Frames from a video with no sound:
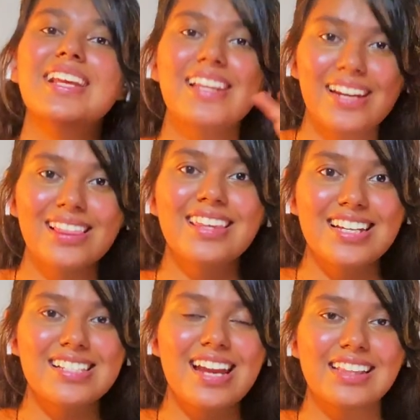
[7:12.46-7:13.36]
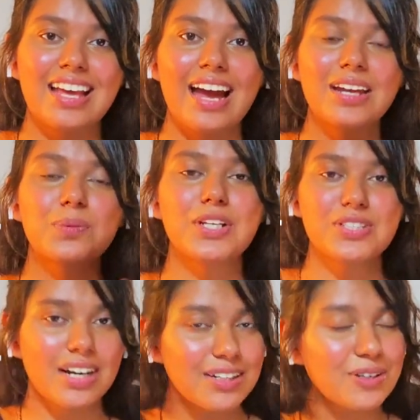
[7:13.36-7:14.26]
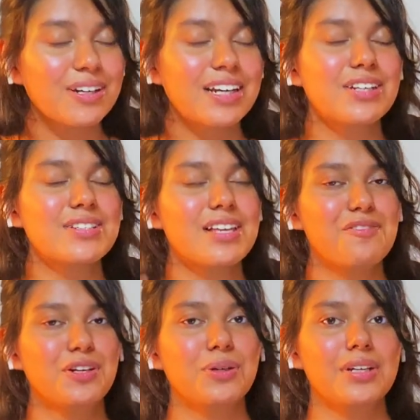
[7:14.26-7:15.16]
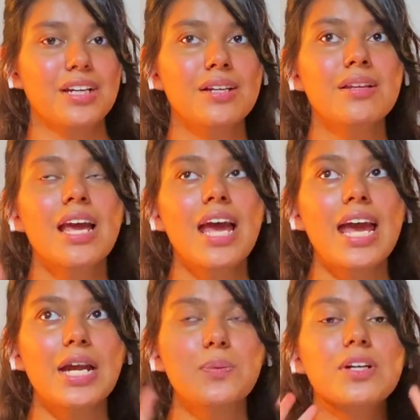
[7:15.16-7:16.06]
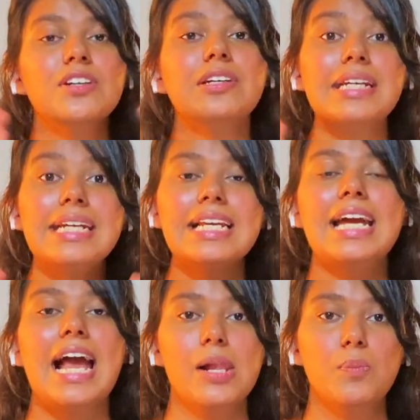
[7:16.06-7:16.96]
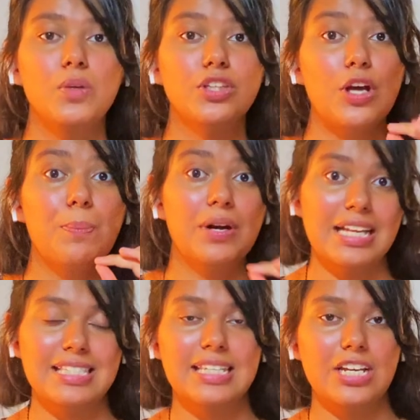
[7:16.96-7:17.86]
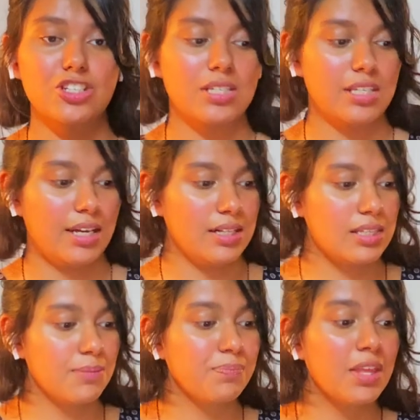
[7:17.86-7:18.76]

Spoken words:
little things like that, when you start talking to yourself in Korean, it will really help with your pronunciation skills.